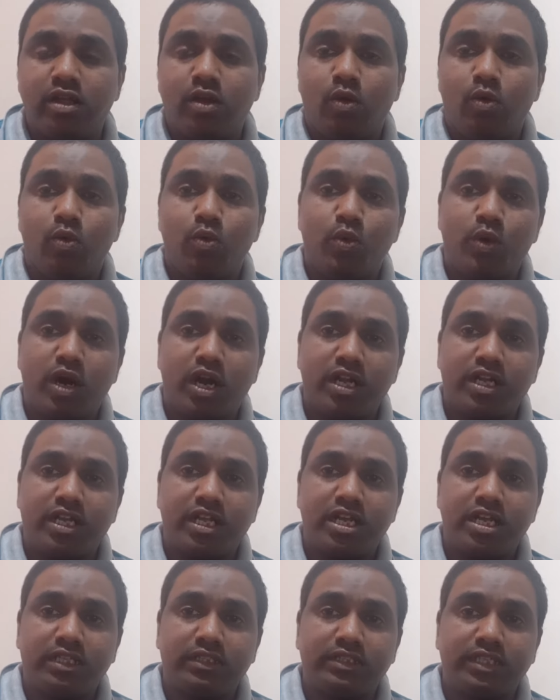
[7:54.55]
what
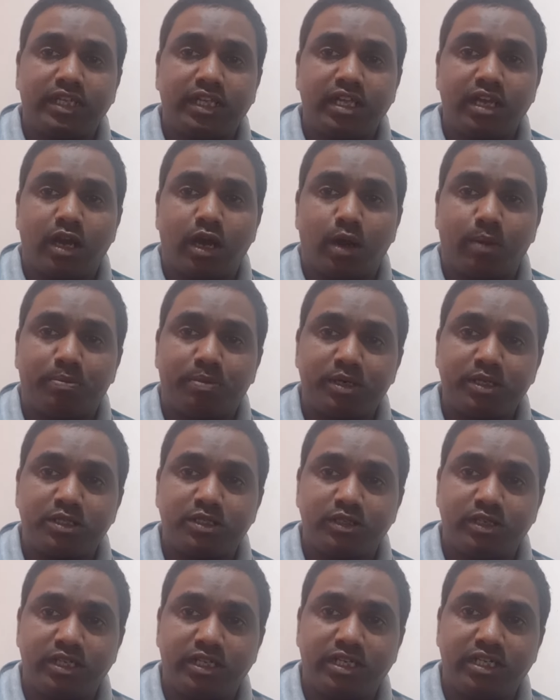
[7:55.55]
are the
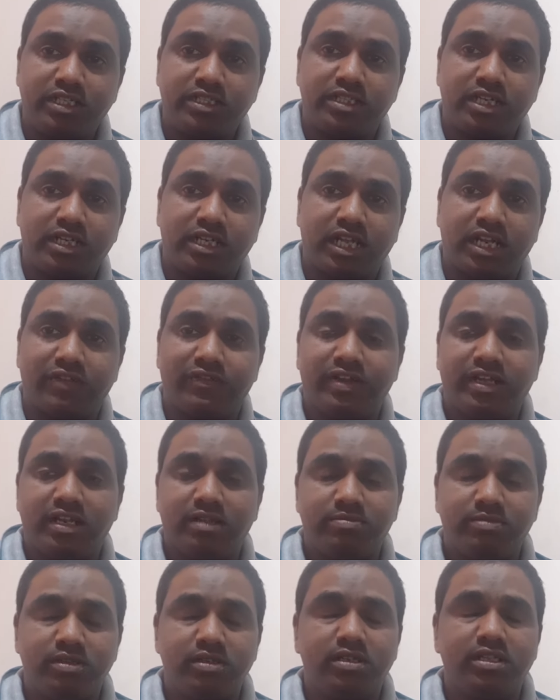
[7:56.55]
opportunities that are
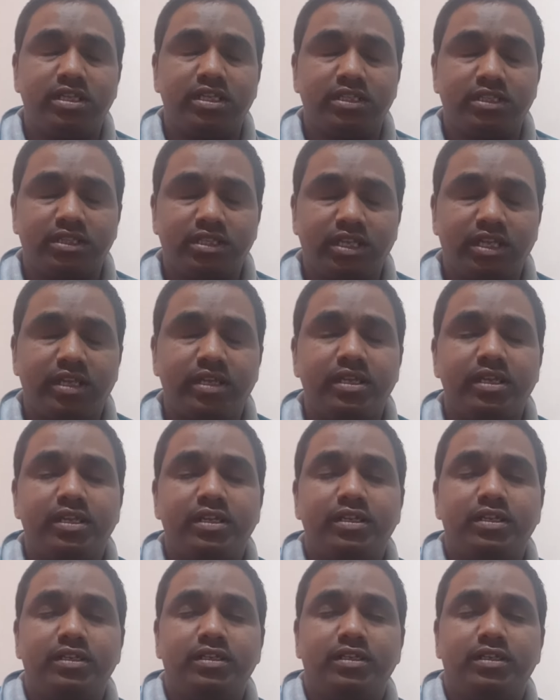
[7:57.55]
available in the
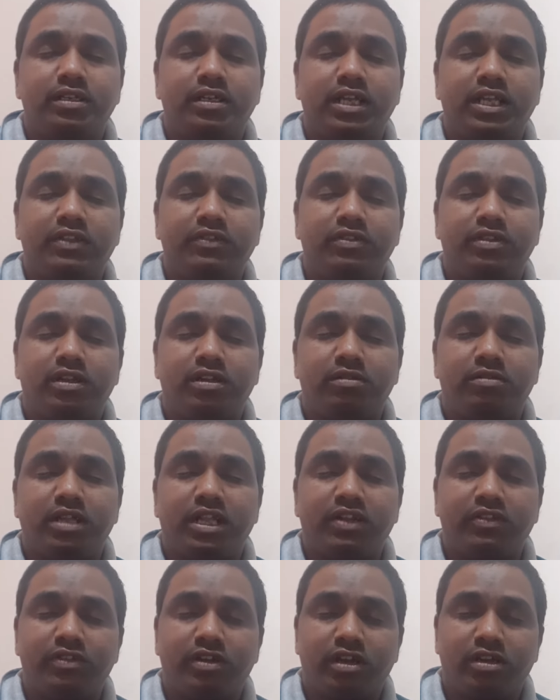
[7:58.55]

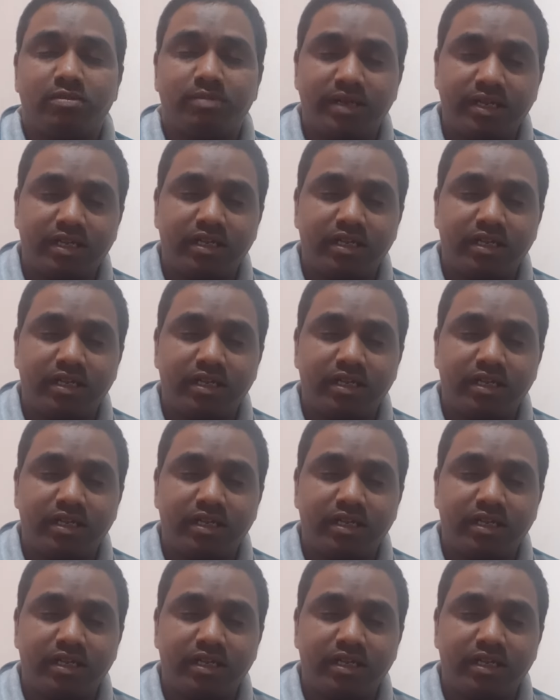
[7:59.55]
environment